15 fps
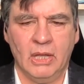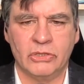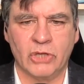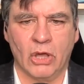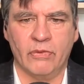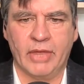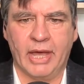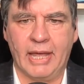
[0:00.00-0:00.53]

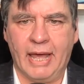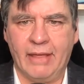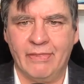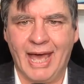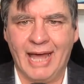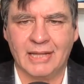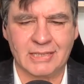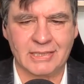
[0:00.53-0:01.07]
So that, and
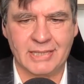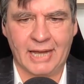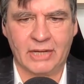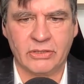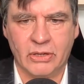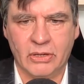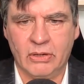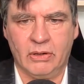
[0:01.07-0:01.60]
that
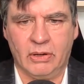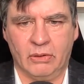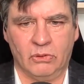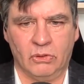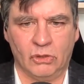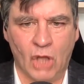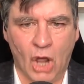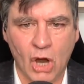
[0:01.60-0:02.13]
sector
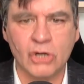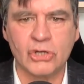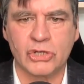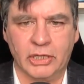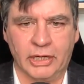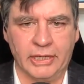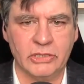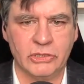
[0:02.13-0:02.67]

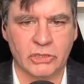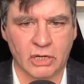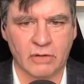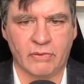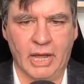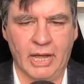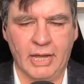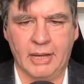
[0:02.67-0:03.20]
largely serves
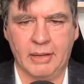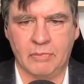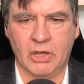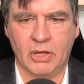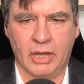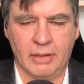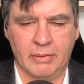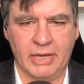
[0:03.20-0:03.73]

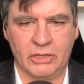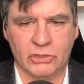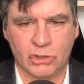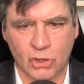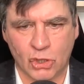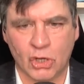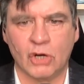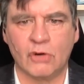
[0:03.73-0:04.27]

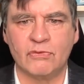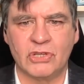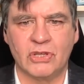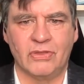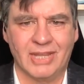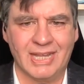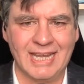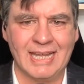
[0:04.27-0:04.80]

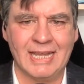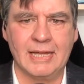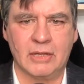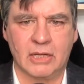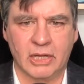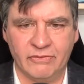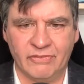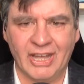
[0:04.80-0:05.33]
the
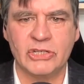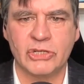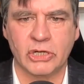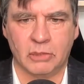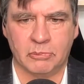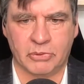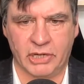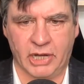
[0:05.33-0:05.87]

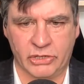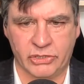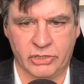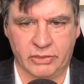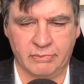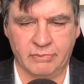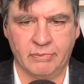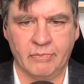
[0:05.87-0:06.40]
conventional
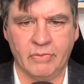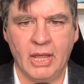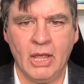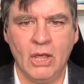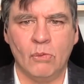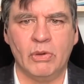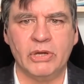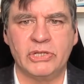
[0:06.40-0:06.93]
production,
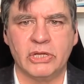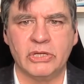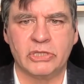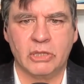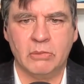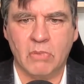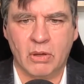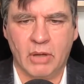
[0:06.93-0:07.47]
which is,
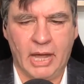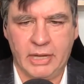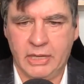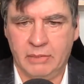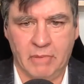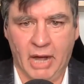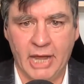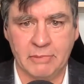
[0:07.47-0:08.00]
the,
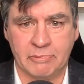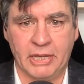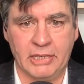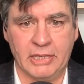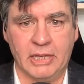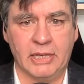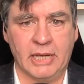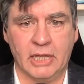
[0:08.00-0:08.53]
in my
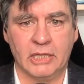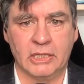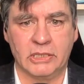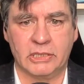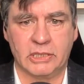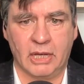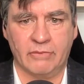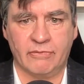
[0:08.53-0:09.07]
opinion,
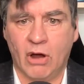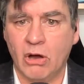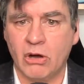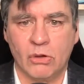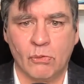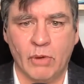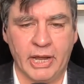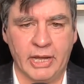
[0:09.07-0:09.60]
is far
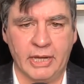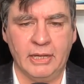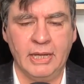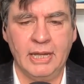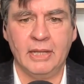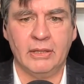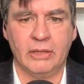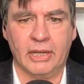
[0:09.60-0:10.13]
and away
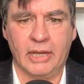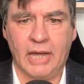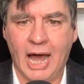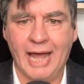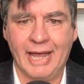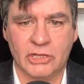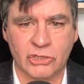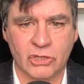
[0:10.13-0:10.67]
the
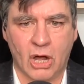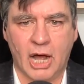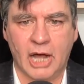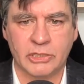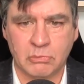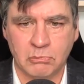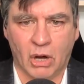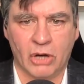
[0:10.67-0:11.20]
highest
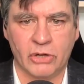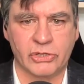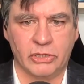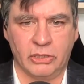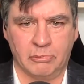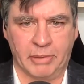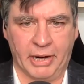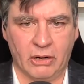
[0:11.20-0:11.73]
cost
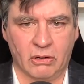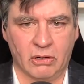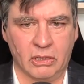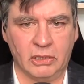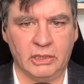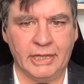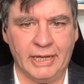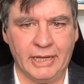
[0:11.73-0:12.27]
marginal
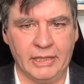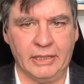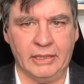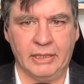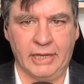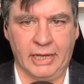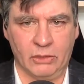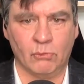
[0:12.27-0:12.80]
barrel
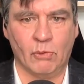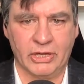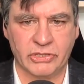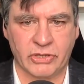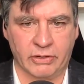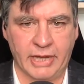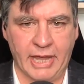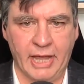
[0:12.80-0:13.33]
in
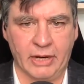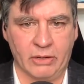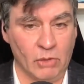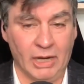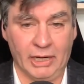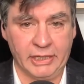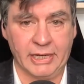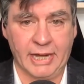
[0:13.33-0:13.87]
Western Canada,
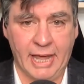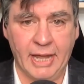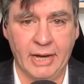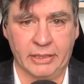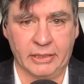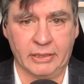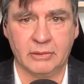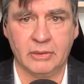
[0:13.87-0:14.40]
well, in
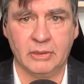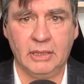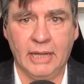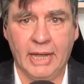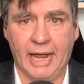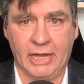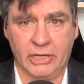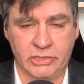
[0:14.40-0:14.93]
Canada,
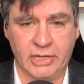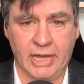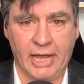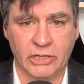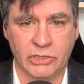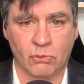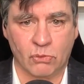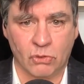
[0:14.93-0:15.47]

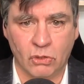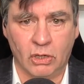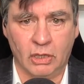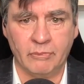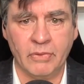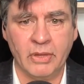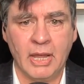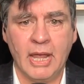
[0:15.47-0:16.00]
as a
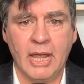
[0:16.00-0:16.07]
rule.